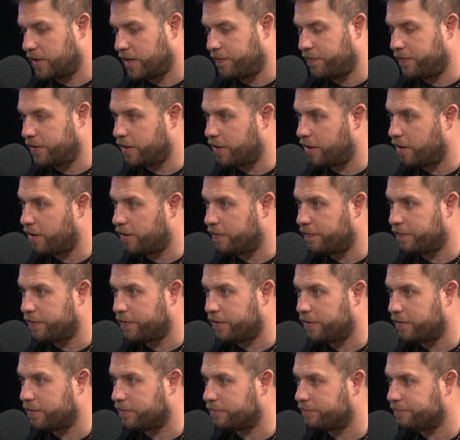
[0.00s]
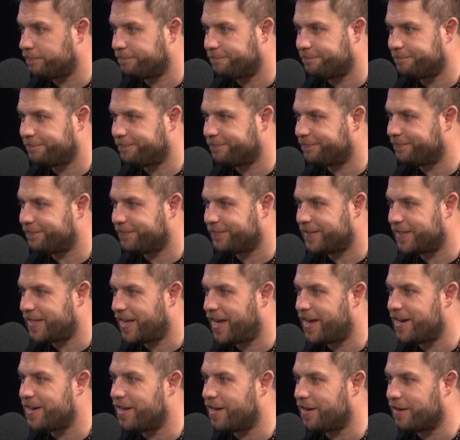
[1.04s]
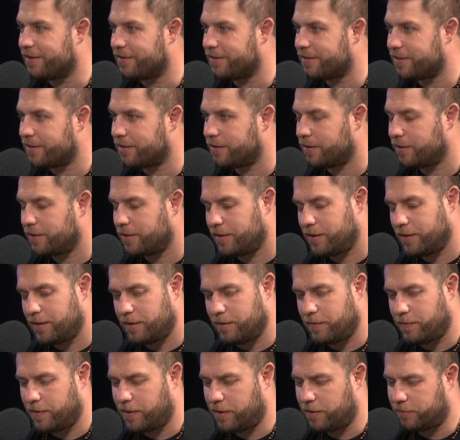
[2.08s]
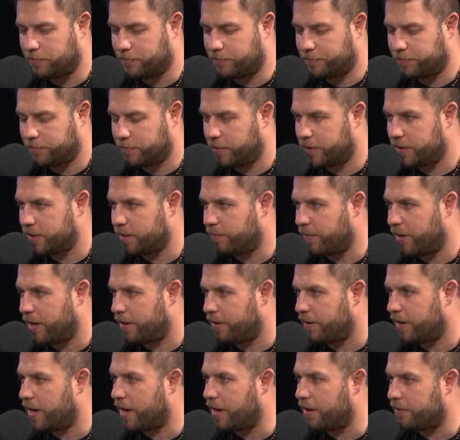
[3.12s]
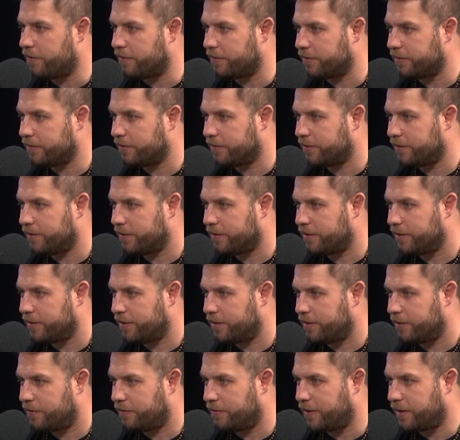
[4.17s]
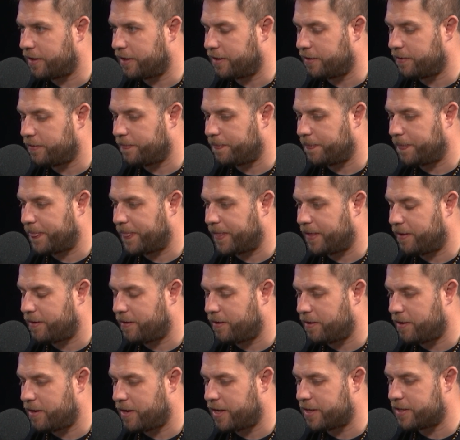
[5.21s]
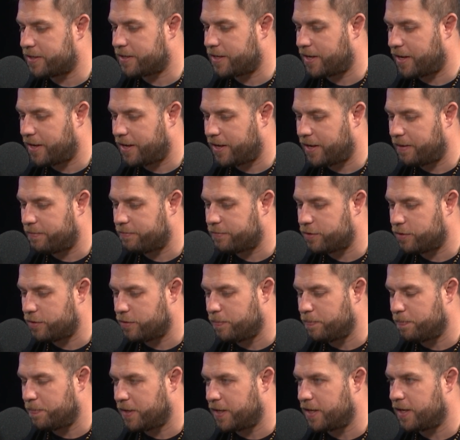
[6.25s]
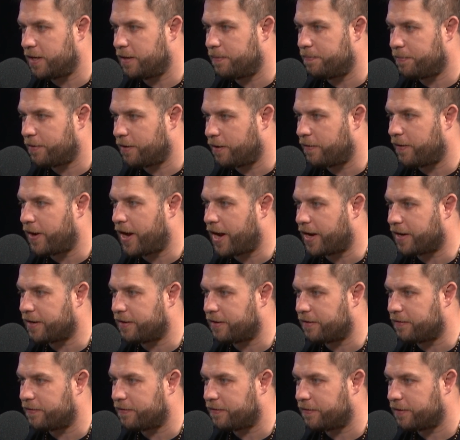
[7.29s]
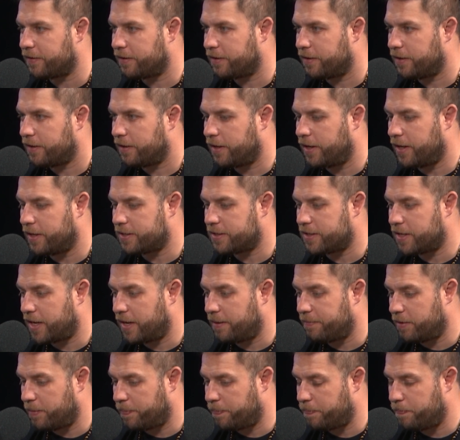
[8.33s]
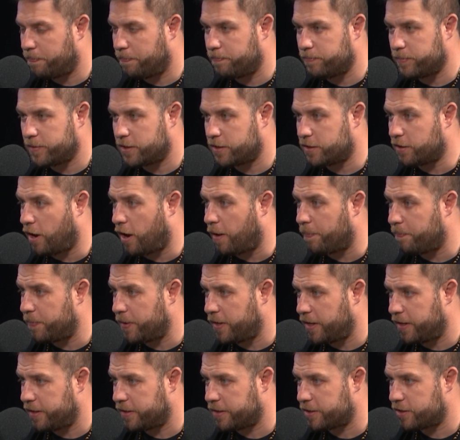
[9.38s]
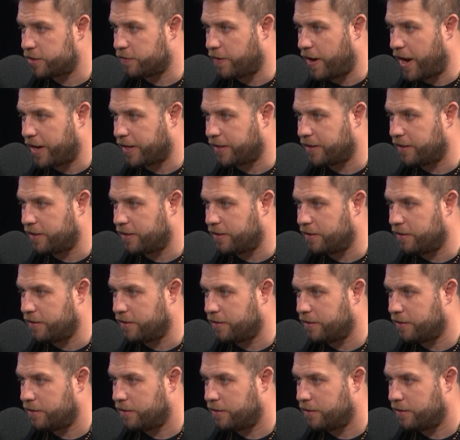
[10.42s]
haven't gone for 10 years. Well, what's it matter now, right? It's time to be proactive. It's time to stop being distracted.